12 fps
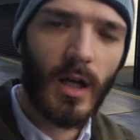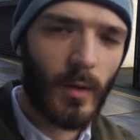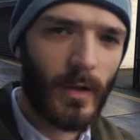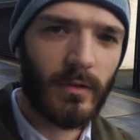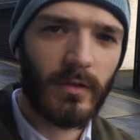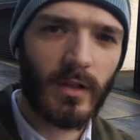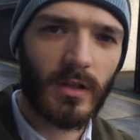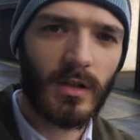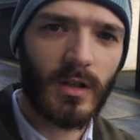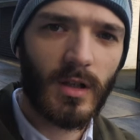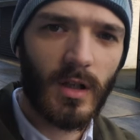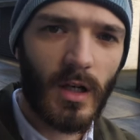However,
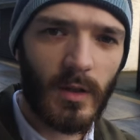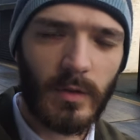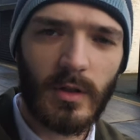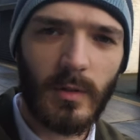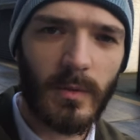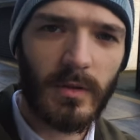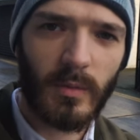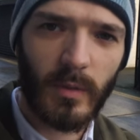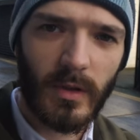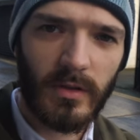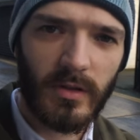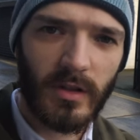as we come into
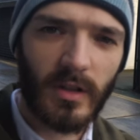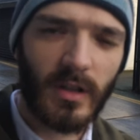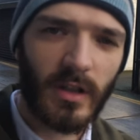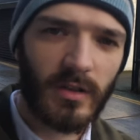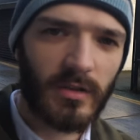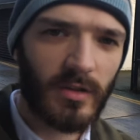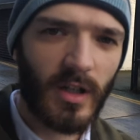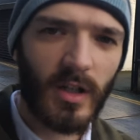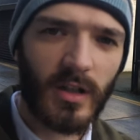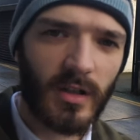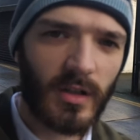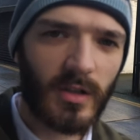winter and it gets
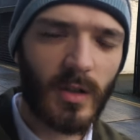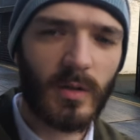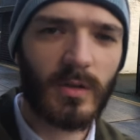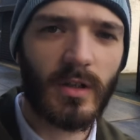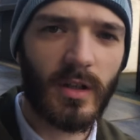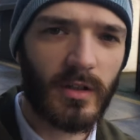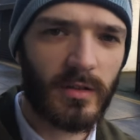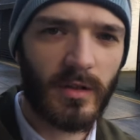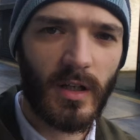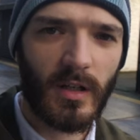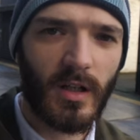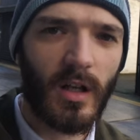darker and colder, it's
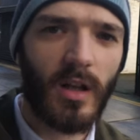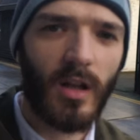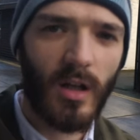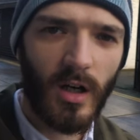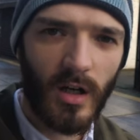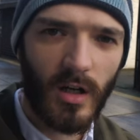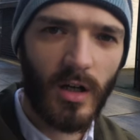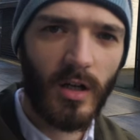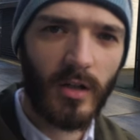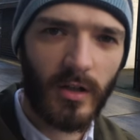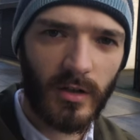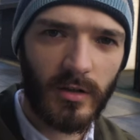getting a lot
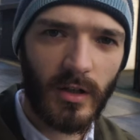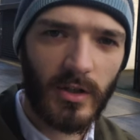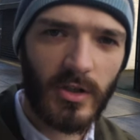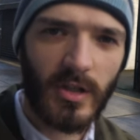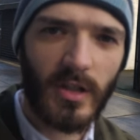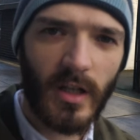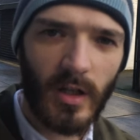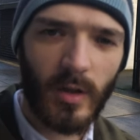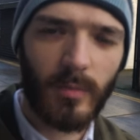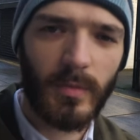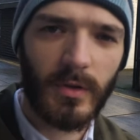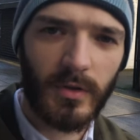harder to actually get
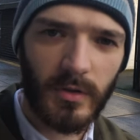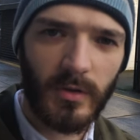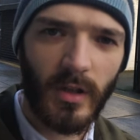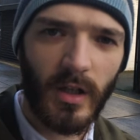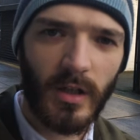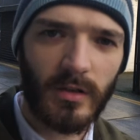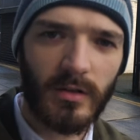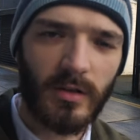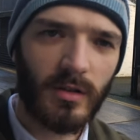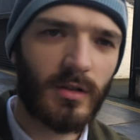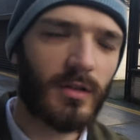up and do that.